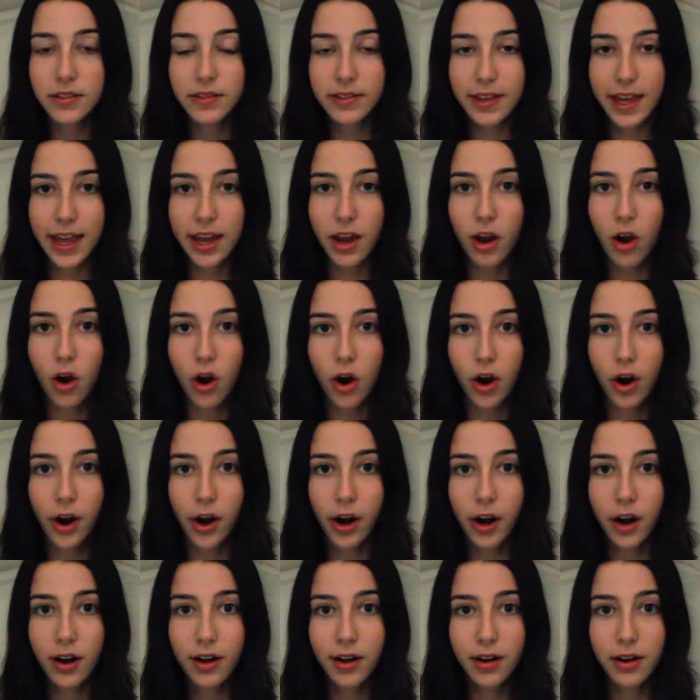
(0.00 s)
They
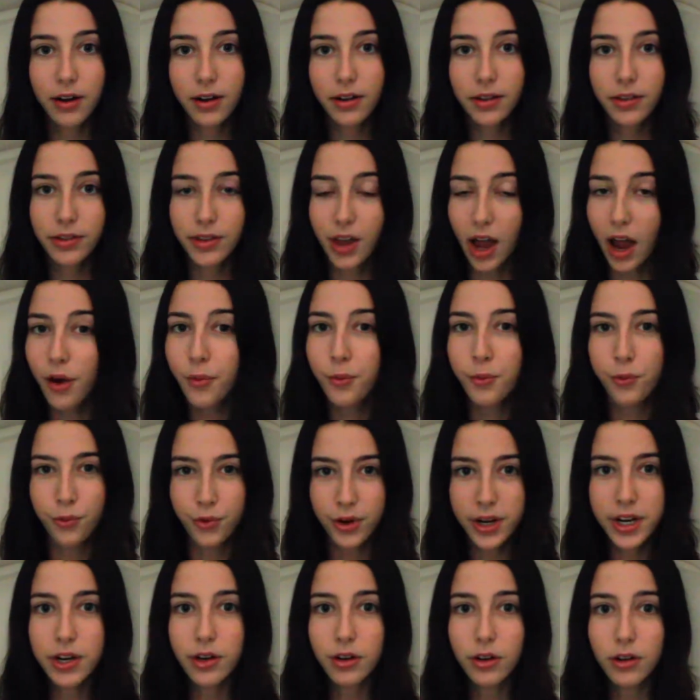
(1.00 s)
are not
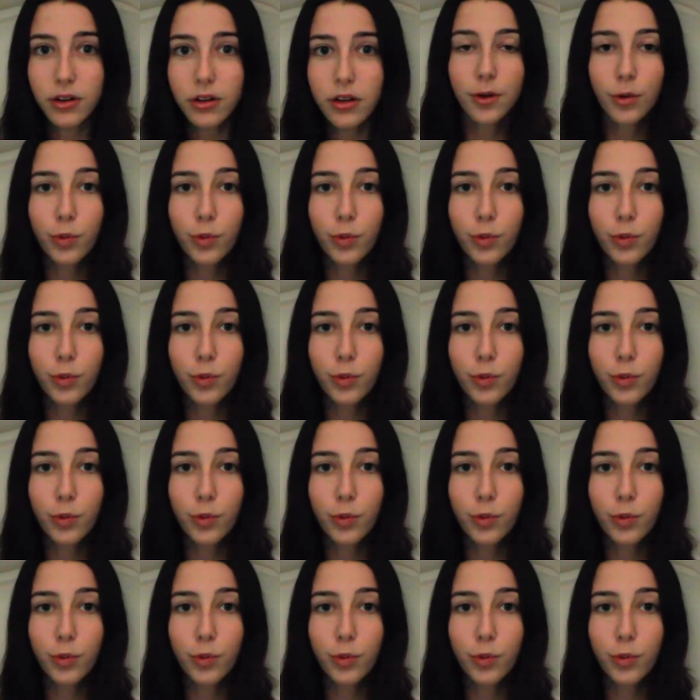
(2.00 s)
real.